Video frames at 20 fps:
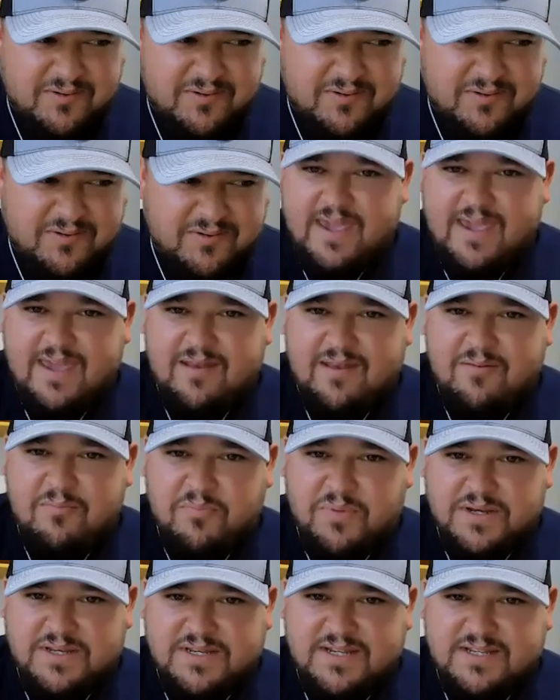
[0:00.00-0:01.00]
Him
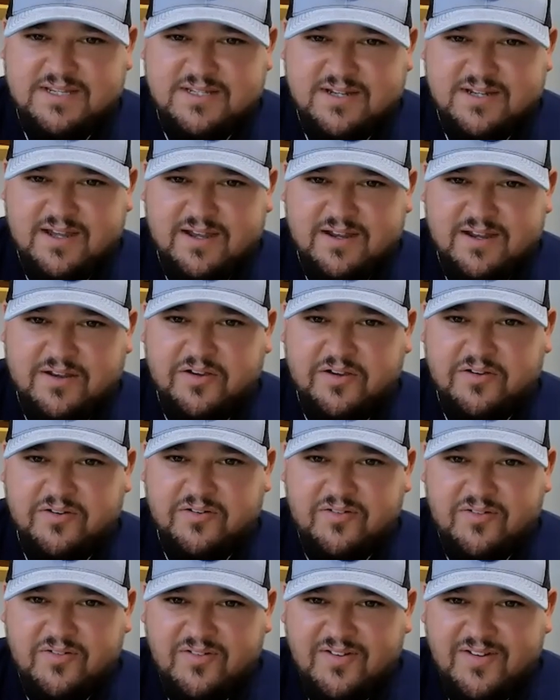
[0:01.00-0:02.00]
and Bautista
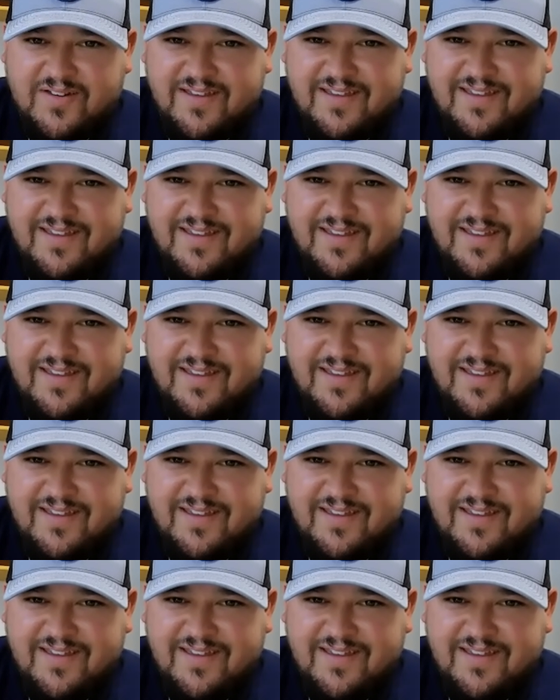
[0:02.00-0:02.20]
Agut